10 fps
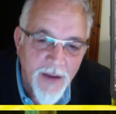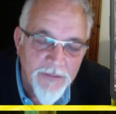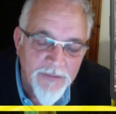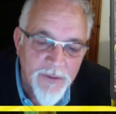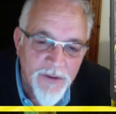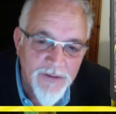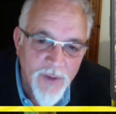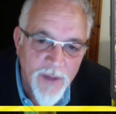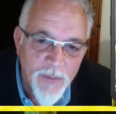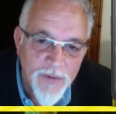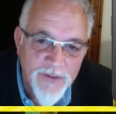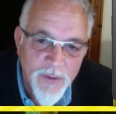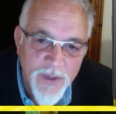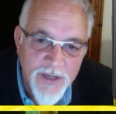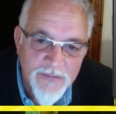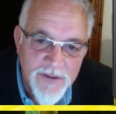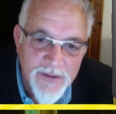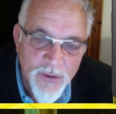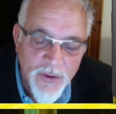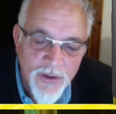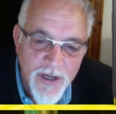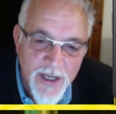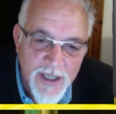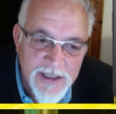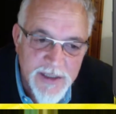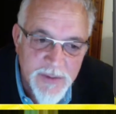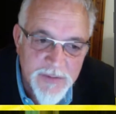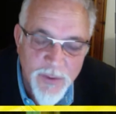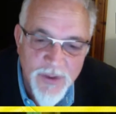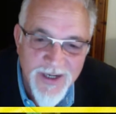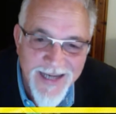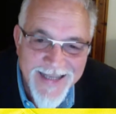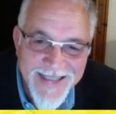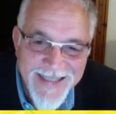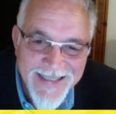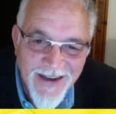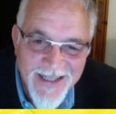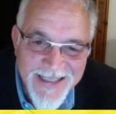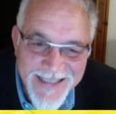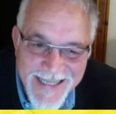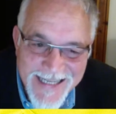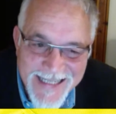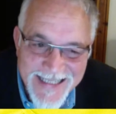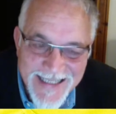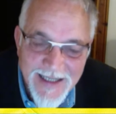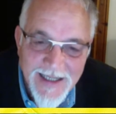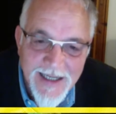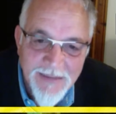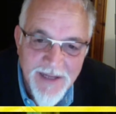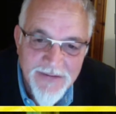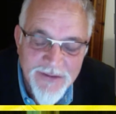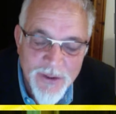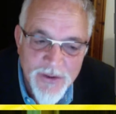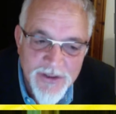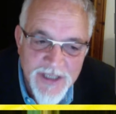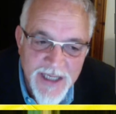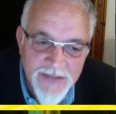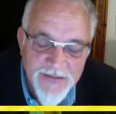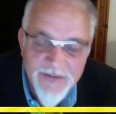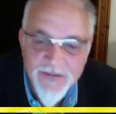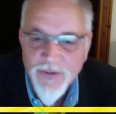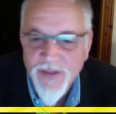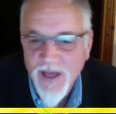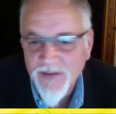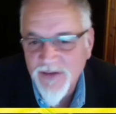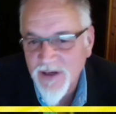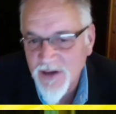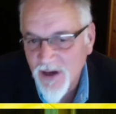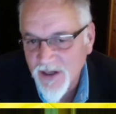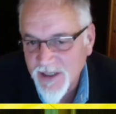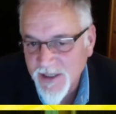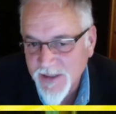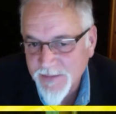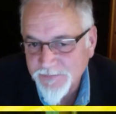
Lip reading: the first one was Queen Victoria. She was born in 1819, plus 200 years, 2019.